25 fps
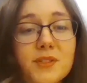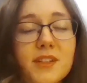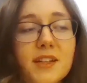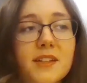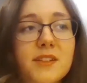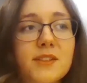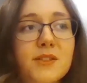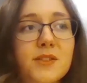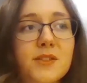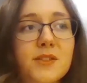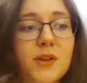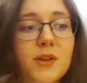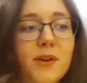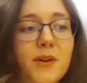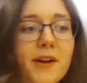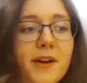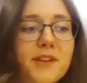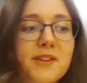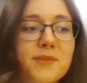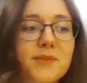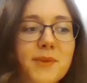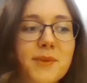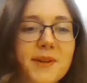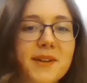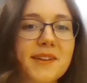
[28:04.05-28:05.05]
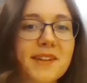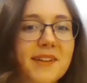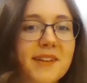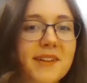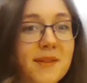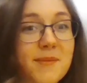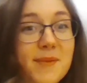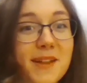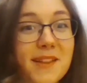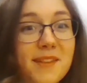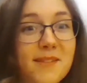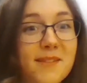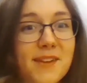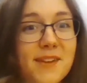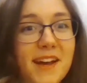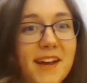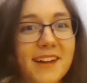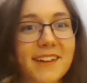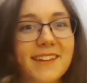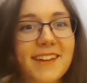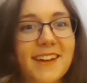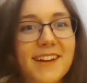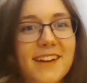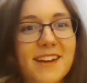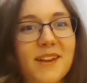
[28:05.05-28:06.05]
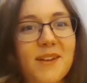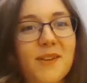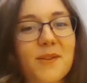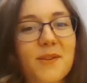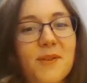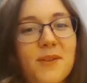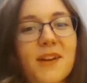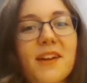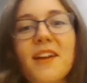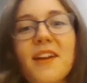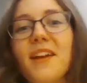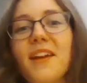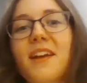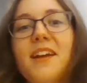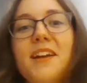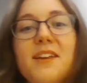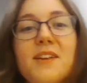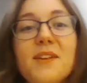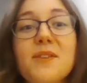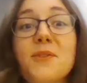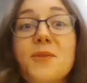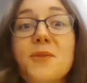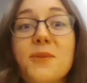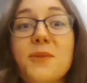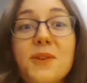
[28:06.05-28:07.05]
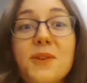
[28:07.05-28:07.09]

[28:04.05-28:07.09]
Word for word: And I just wanted to commend the fact that you, you